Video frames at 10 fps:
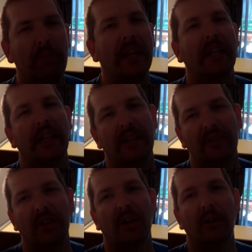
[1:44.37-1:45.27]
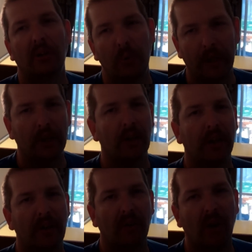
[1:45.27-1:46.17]
make it easier, quicker,
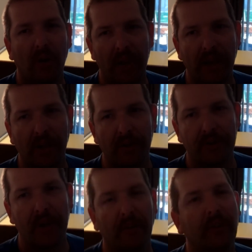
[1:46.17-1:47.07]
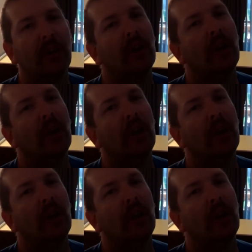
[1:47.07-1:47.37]
and all that other stuff.